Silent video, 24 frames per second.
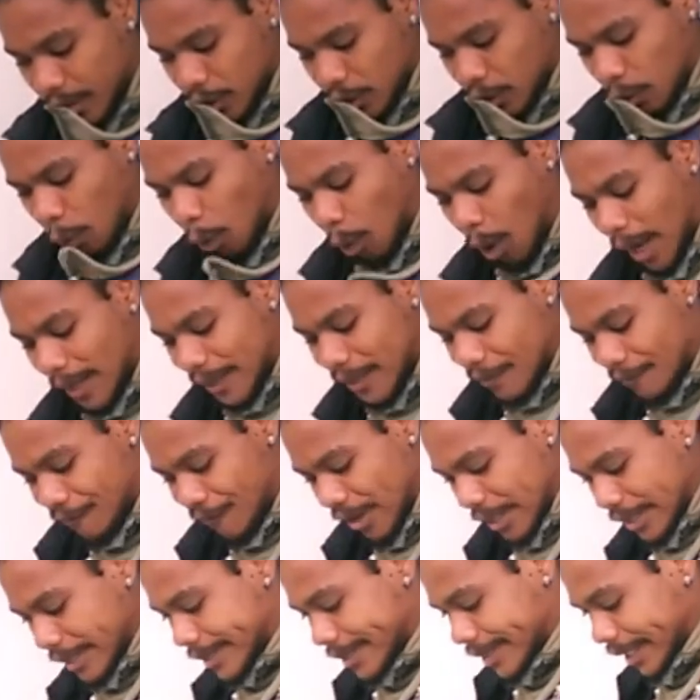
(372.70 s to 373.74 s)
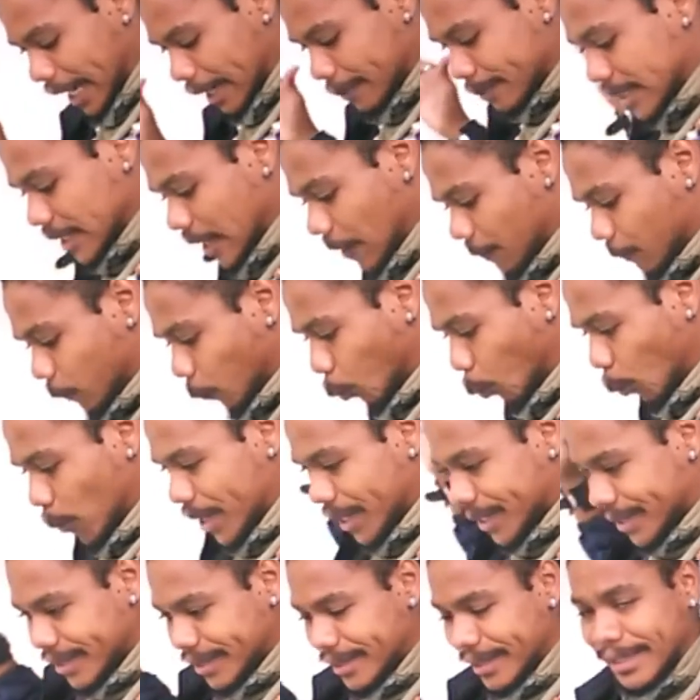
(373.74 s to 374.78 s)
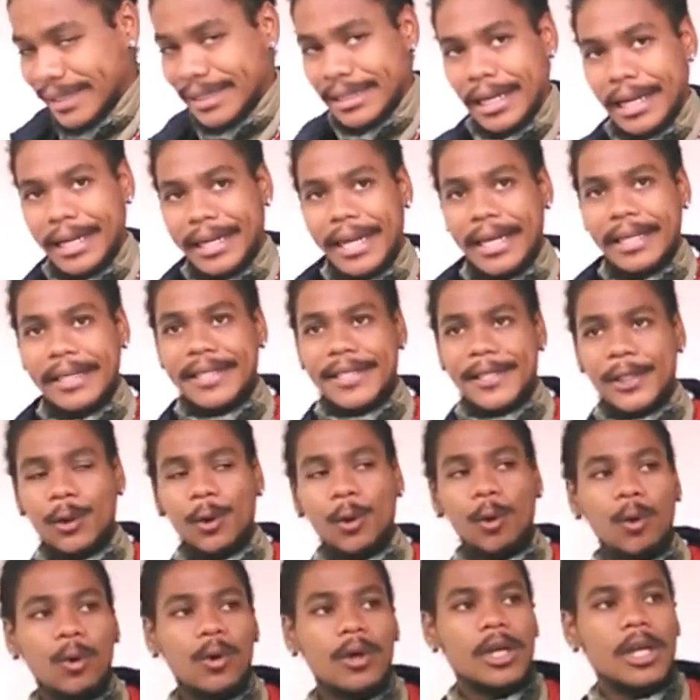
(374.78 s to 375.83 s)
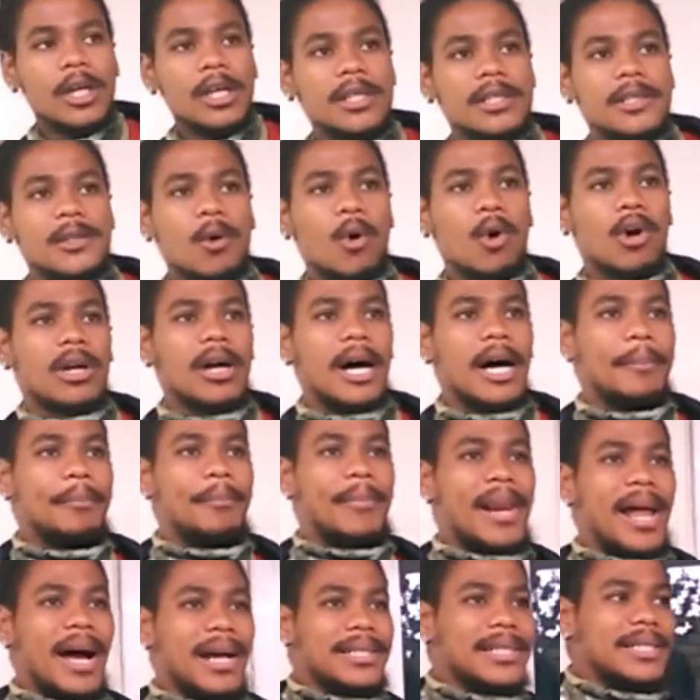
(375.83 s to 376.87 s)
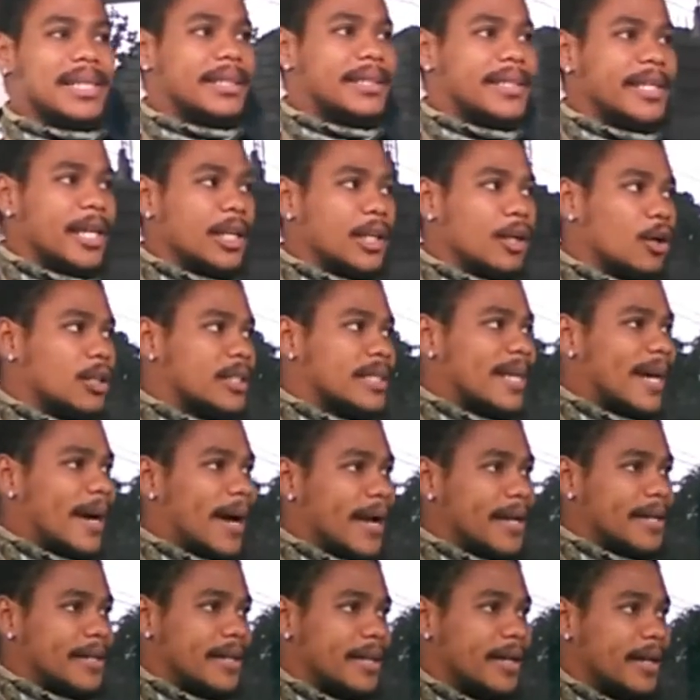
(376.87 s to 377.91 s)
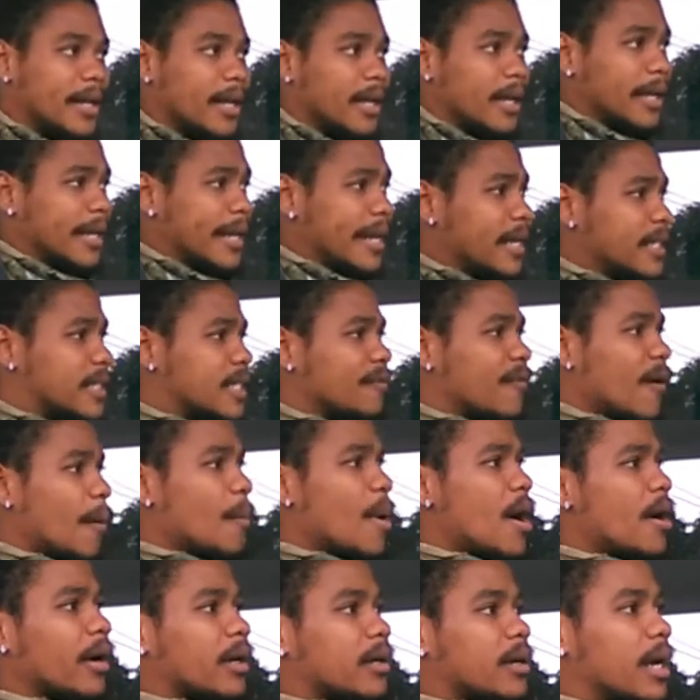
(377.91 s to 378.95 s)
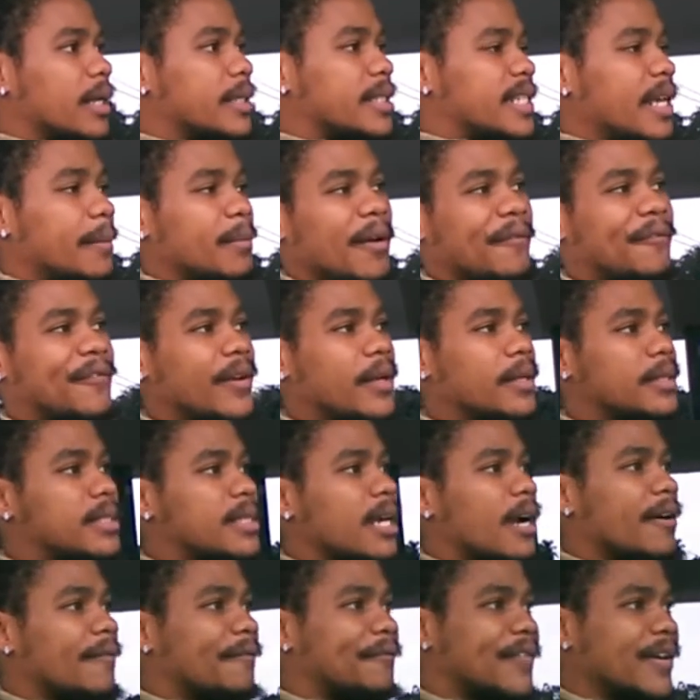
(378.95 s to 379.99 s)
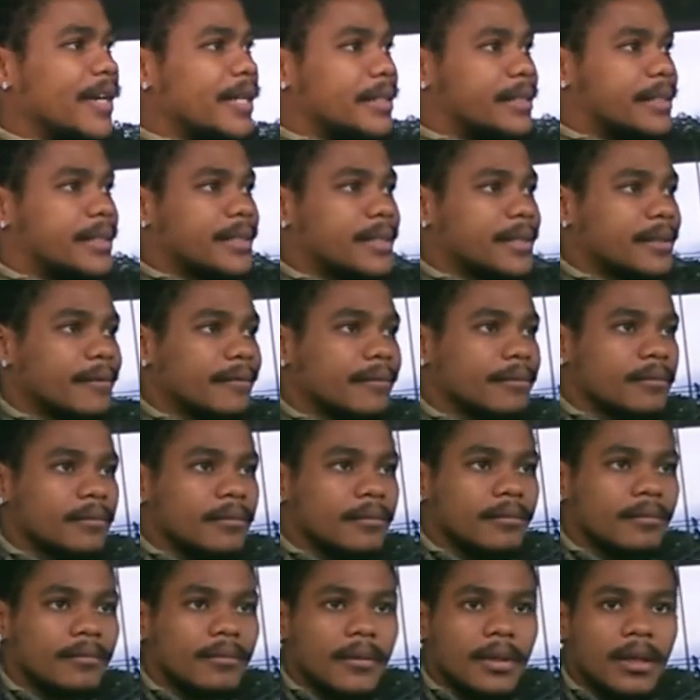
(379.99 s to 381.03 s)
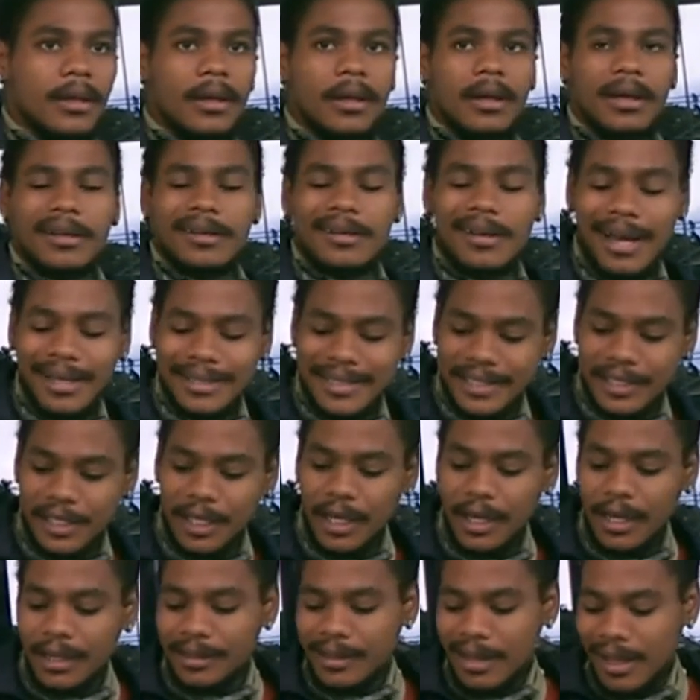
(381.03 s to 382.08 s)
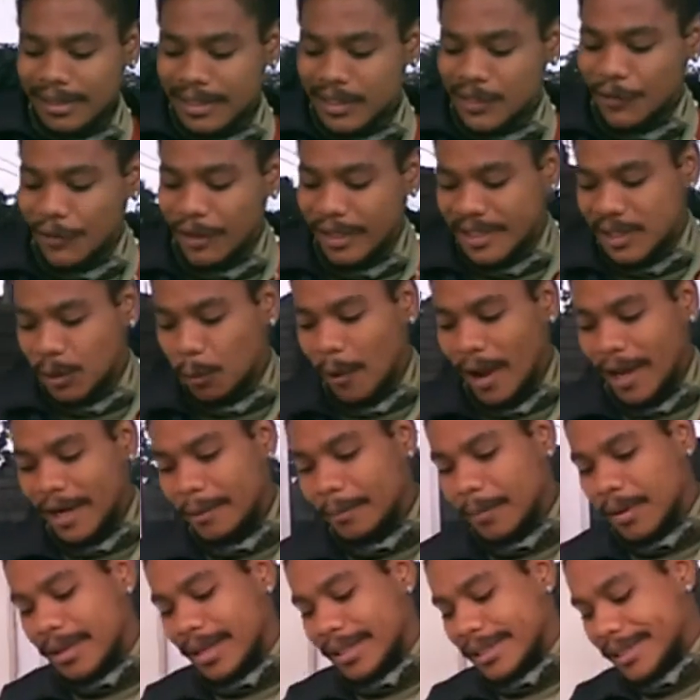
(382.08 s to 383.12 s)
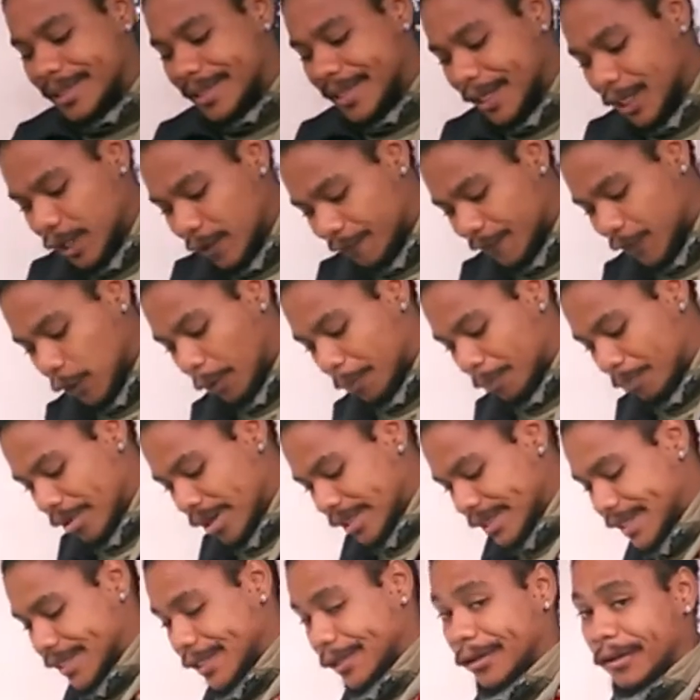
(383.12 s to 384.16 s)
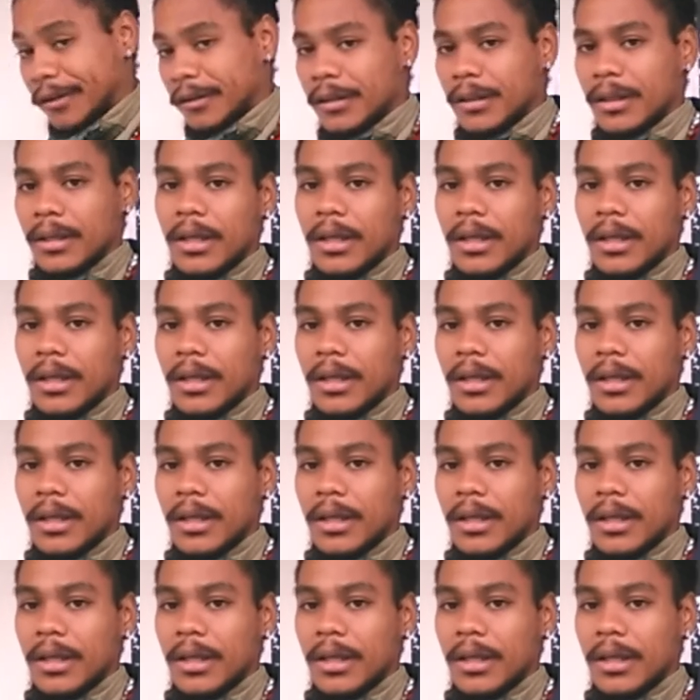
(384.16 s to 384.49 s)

know all different types of wickedness against you, so-called blacks, Latinos, and Native Americans, they don't feel sorry for it. That's the reason why they continue to oppress you.